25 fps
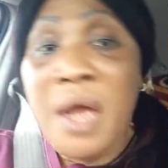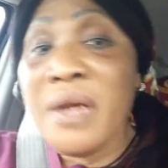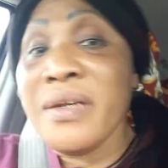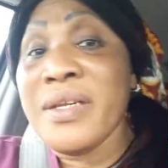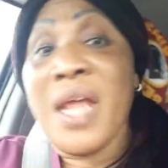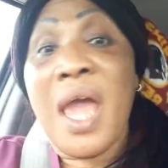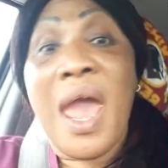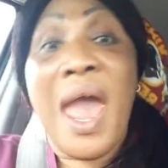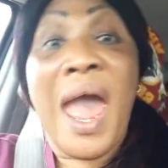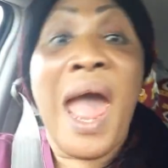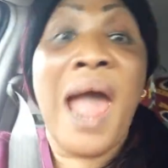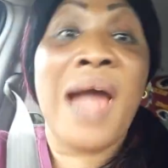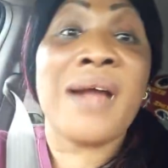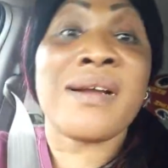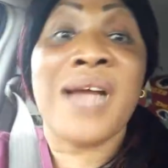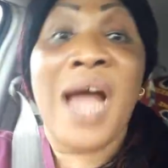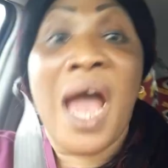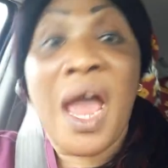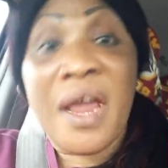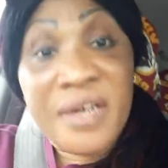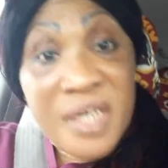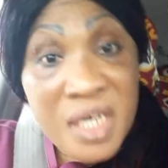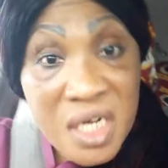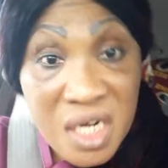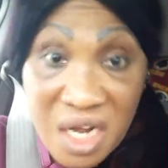They are
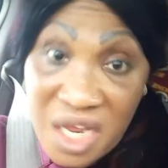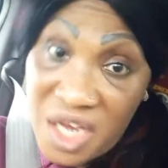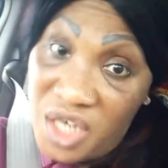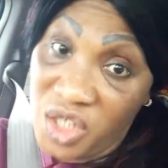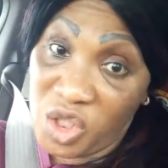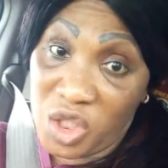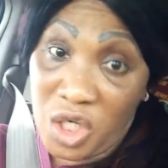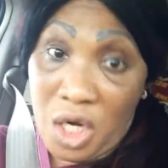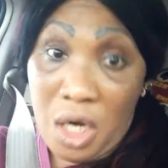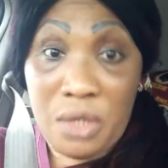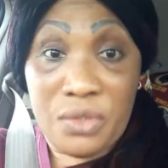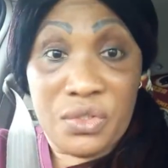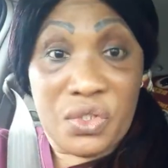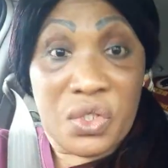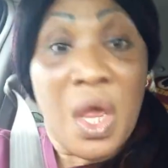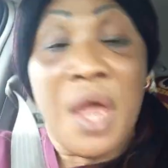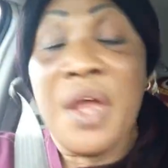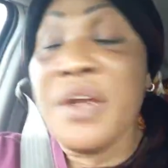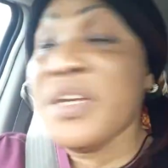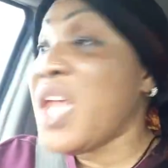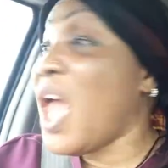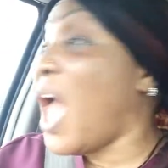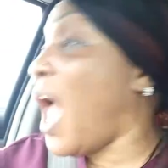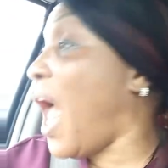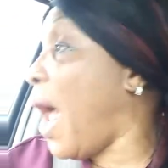guiding angels.
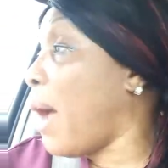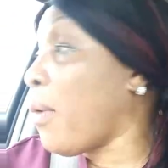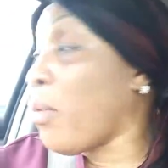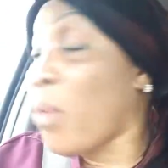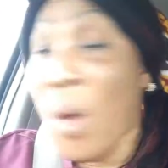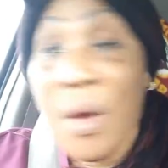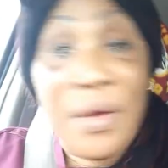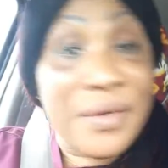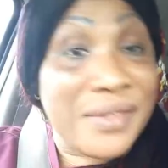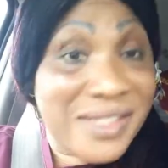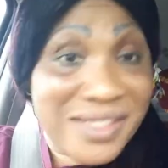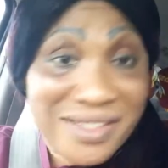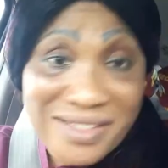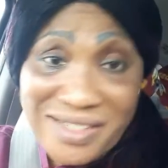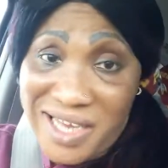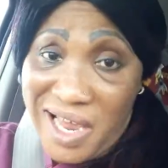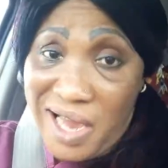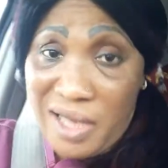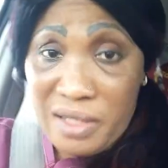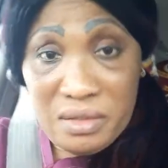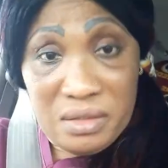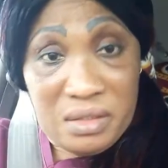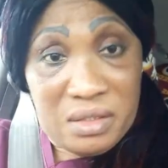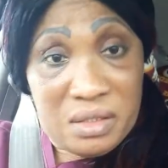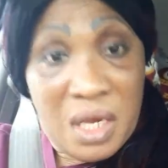They are God
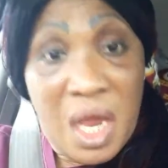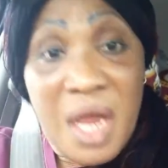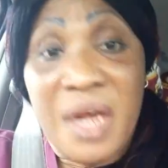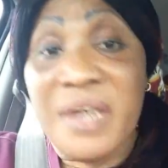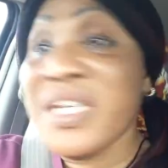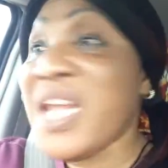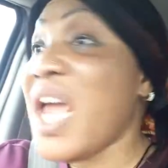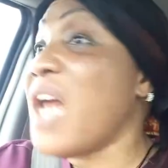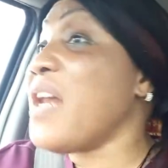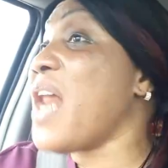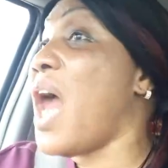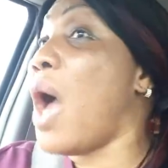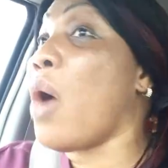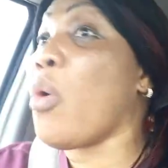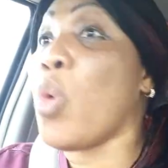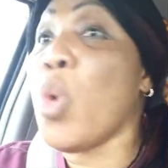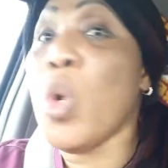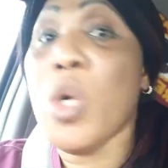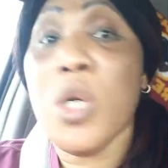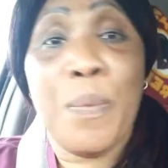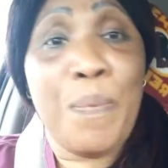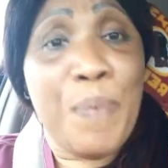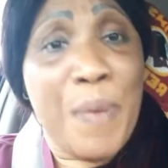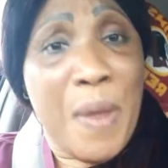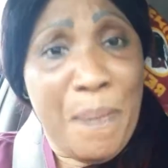sent. They are
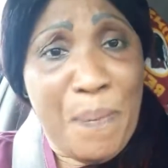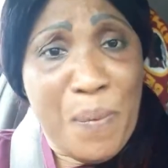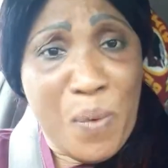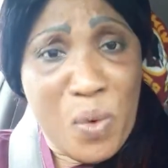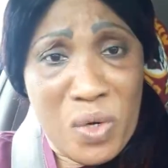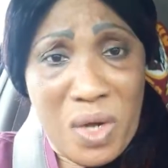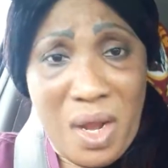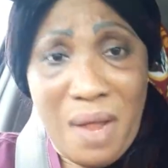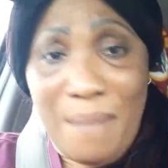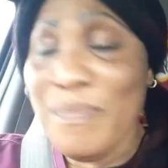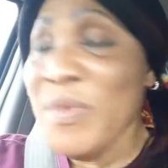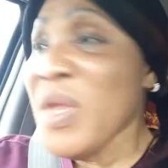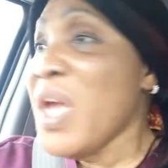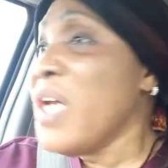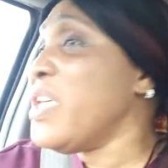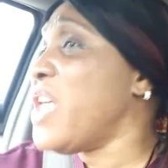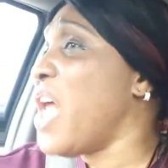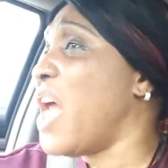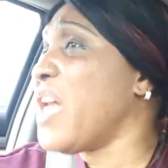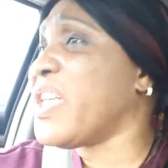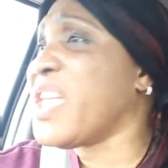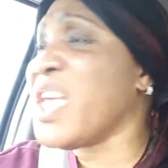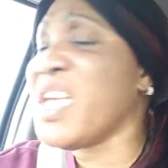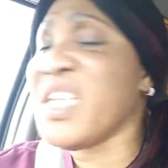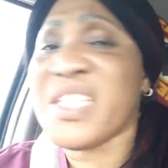good people.
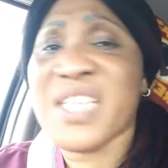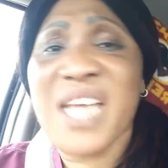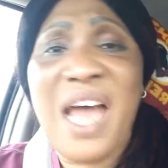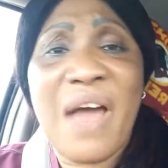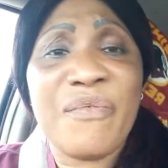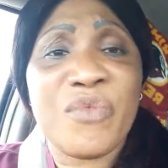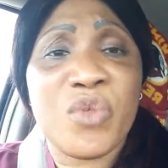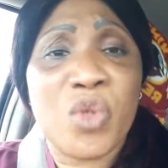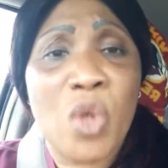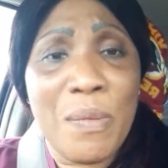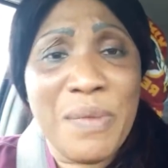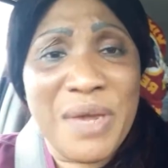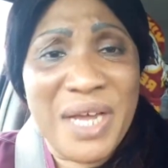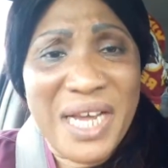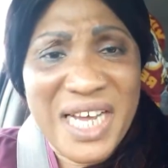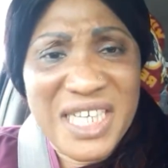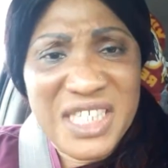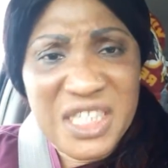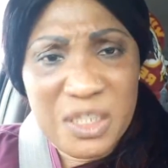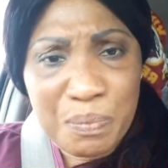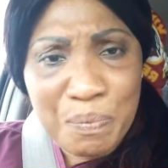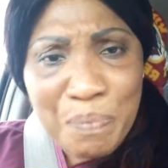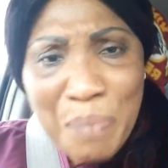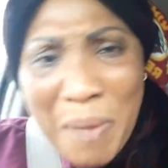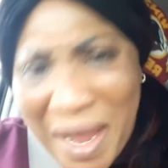They deserve to be
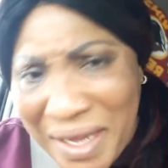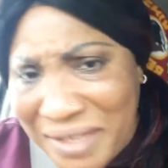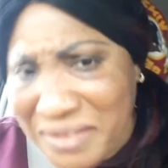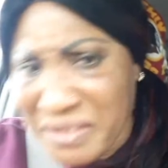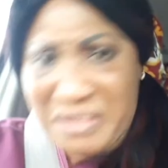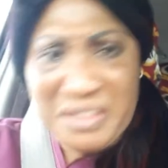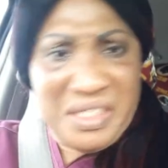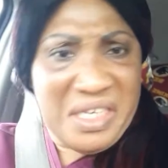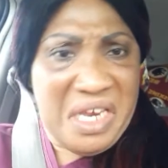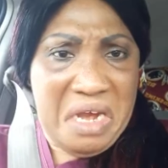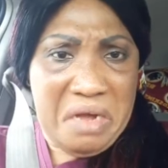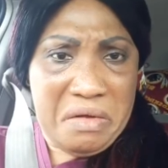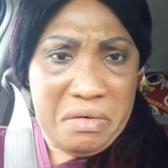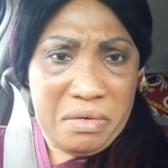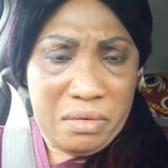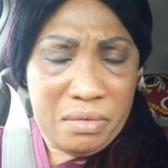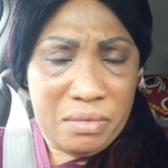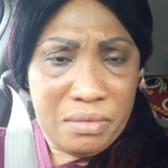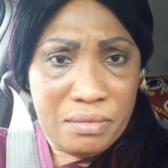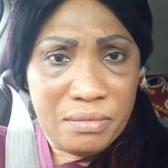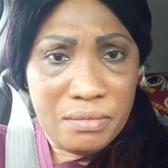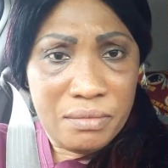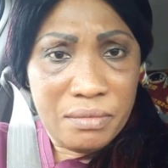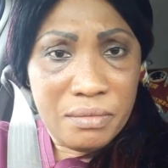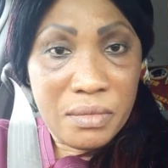respected.
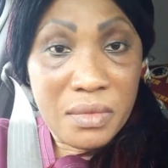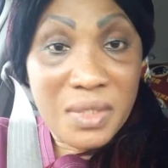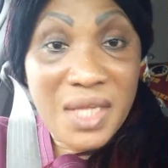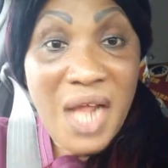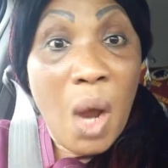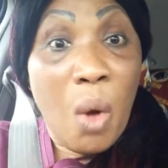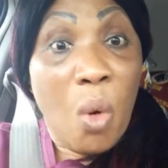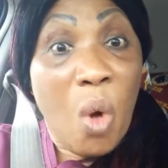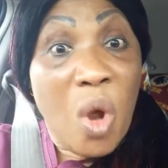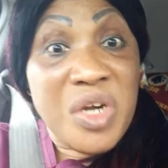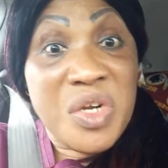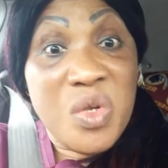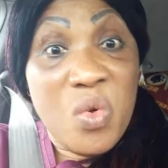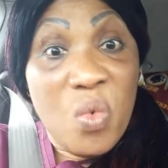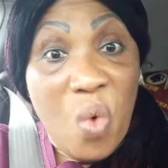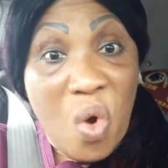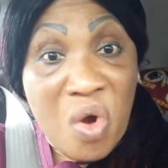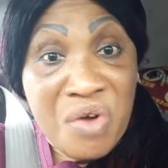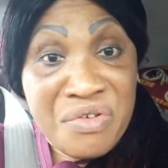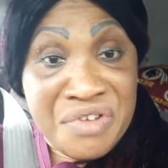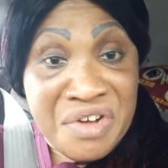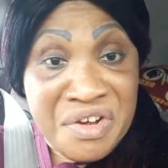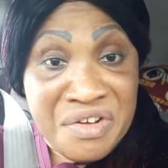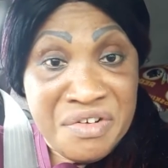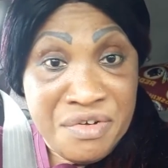Now God in
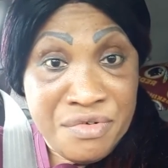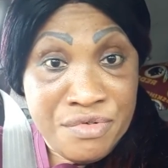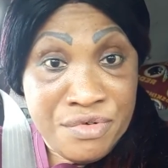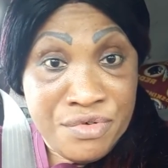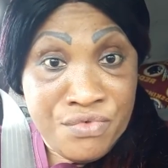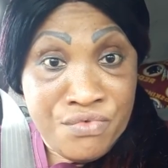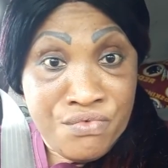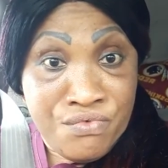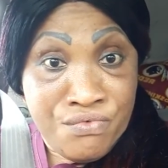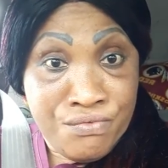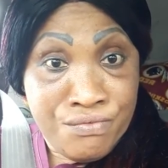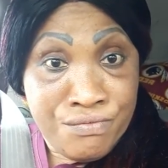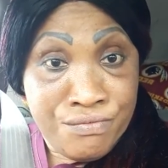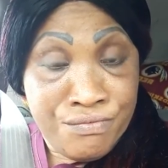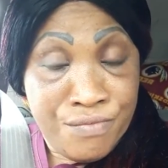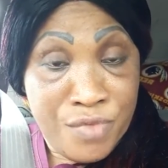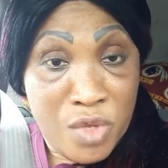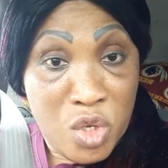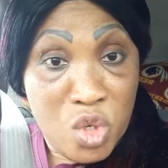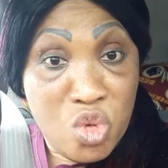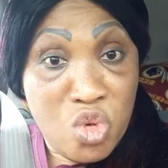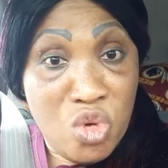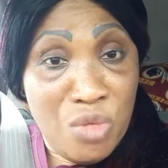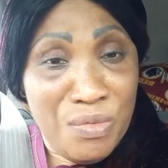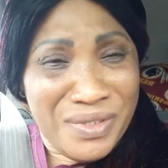work in any do.
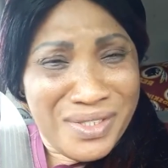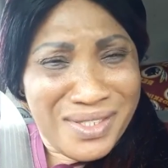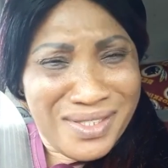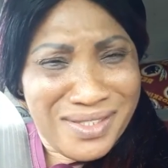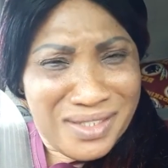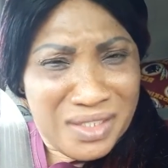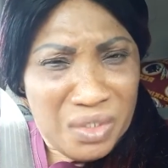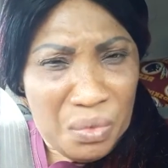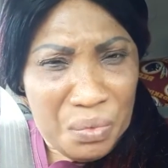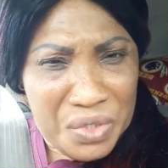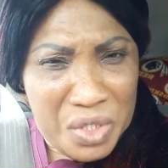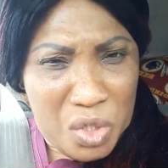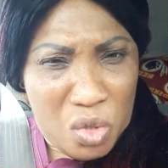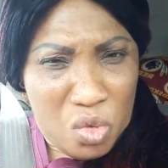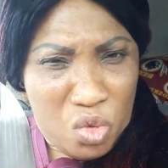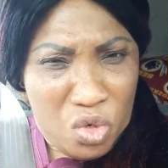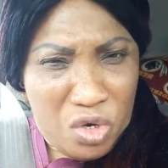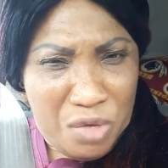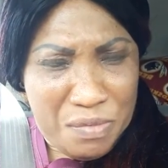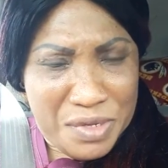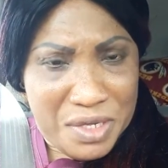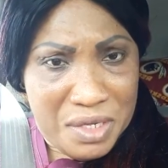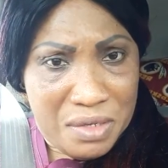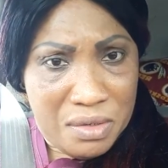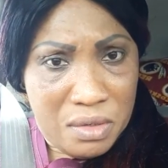You, my sister, where they look
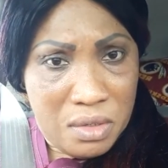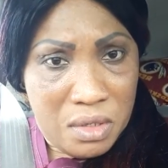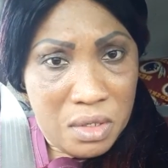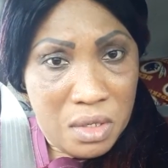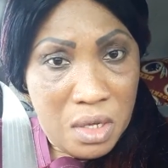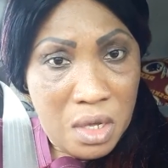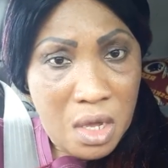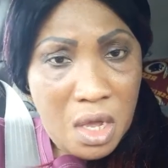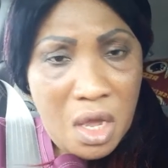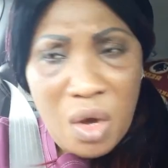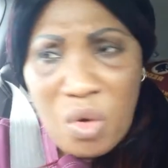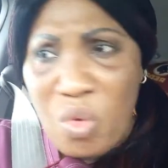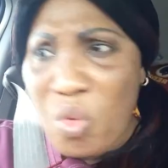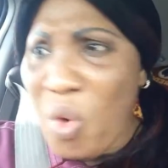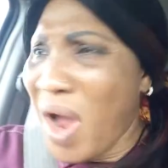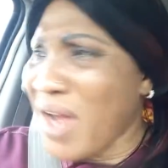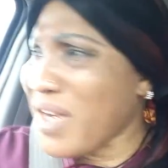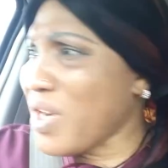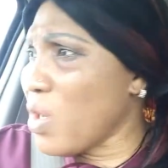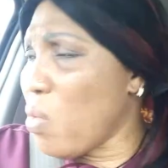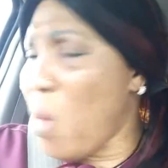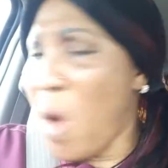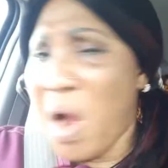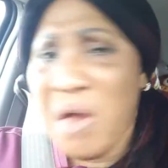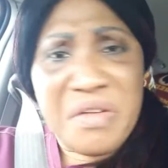at me.
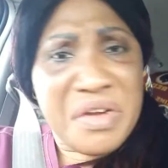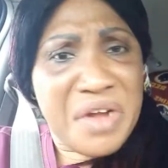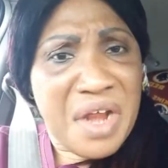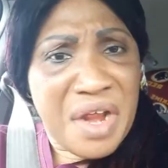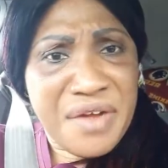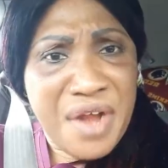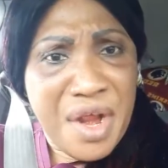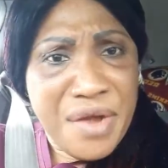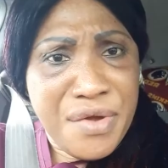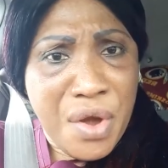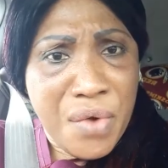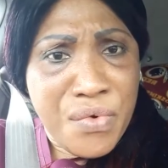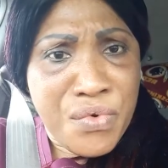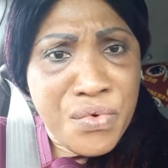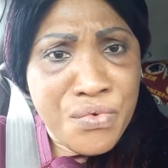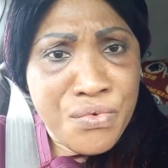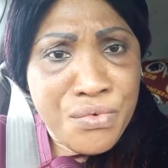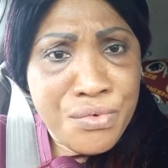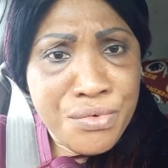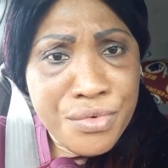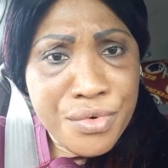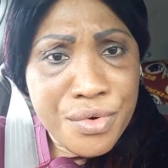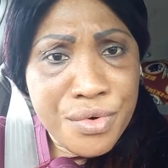God in work in any they do.